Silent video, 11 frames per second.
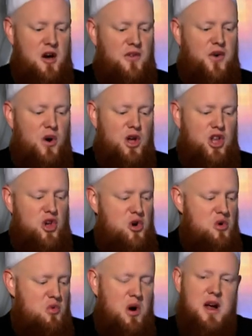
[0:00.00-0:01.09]
For
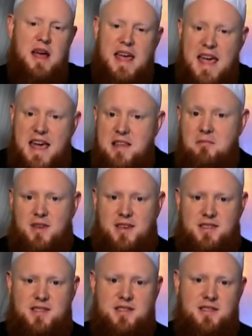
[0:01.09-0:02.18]
you were
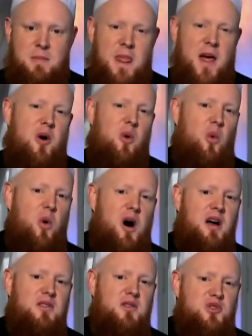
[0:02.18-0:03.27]
enemies
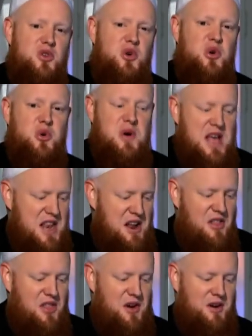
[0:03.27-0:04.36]
one to
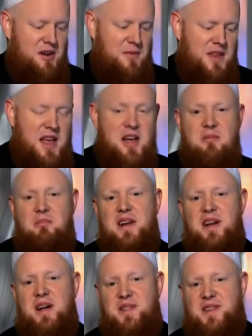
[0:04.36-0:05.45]
another,
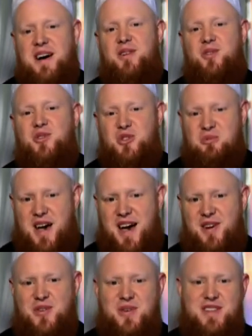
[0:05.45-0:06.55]
that Allah
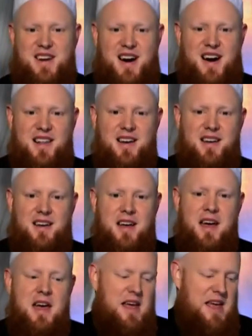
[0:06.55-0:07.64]
subhanahu wa ta'ala,
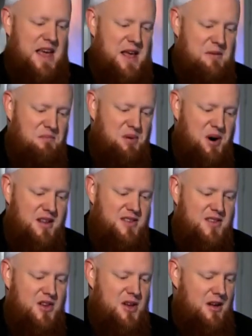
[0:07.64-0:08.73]
he
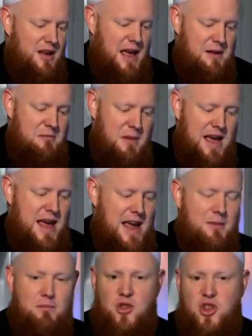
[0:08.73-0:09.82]
put and
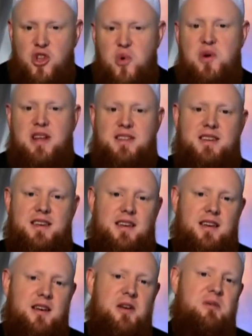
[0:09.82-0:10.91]
made unity
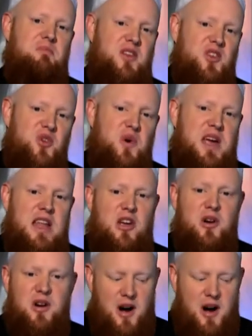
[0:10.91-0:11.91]
between your